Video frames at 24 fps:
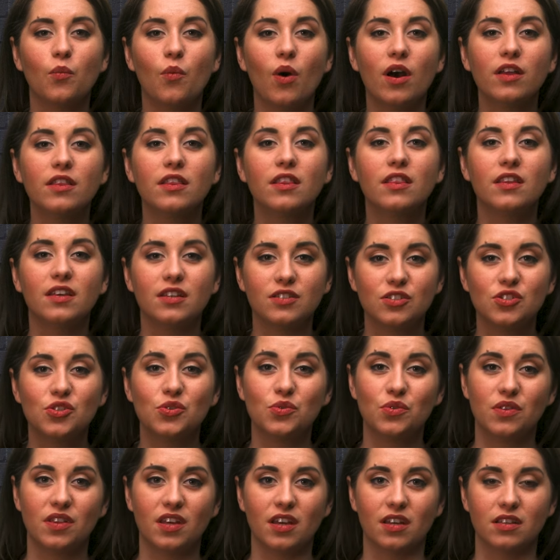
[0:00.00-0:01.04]
want these
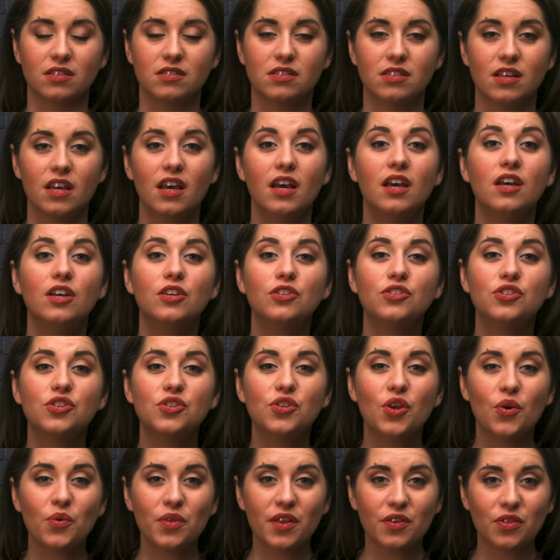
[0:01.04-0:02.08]
two things to
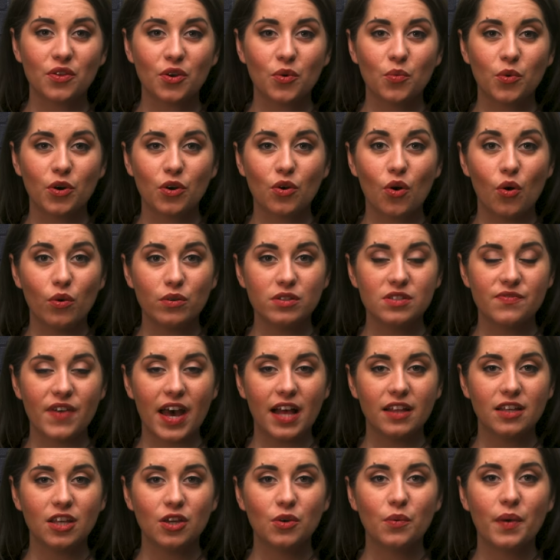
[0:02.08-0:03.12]
know that their work holds
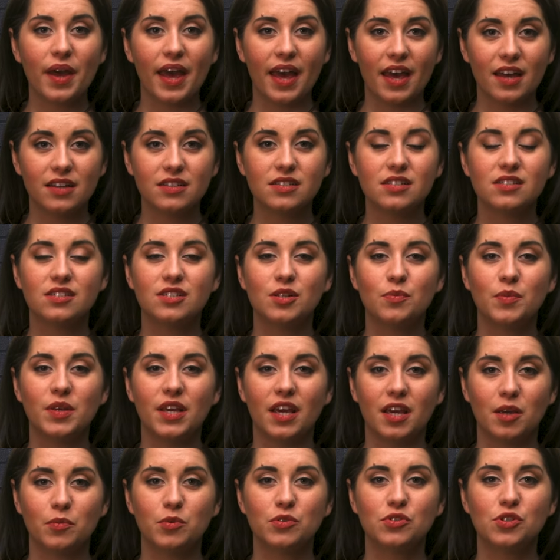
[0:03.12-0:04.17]
value and to
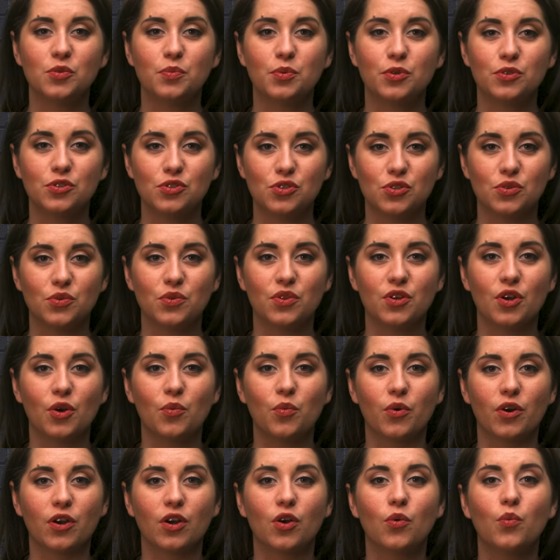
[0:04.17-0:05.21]
be able to pursue their
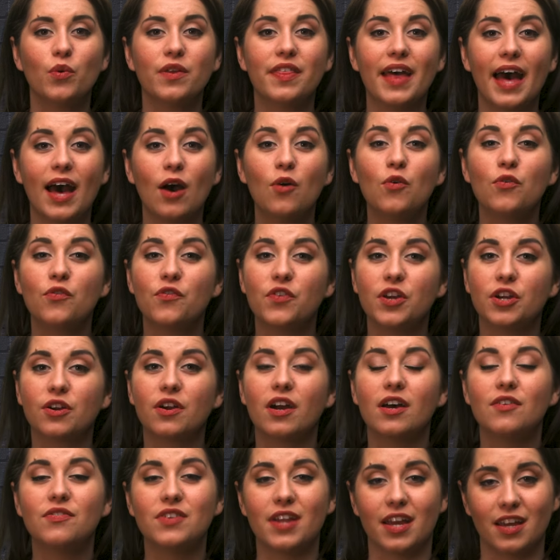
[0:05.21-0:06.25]
work without
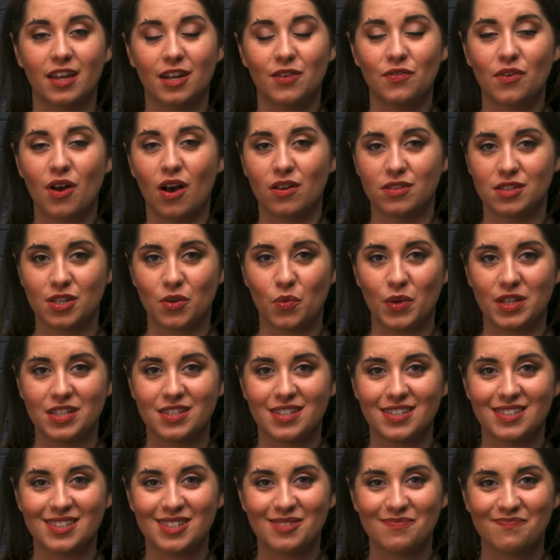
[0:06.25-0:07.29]
fear of negative
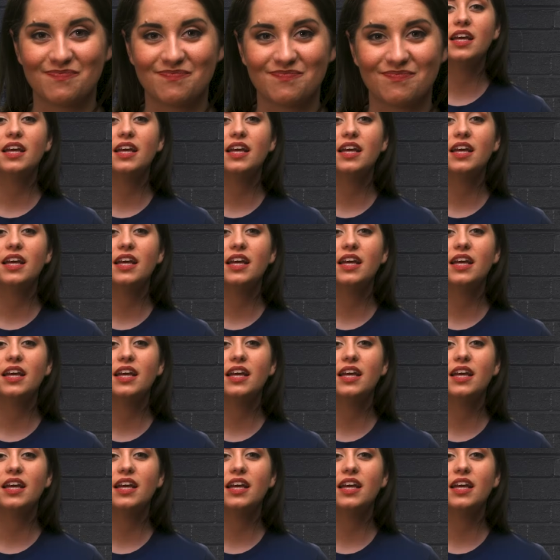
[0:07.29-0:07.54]
consequences.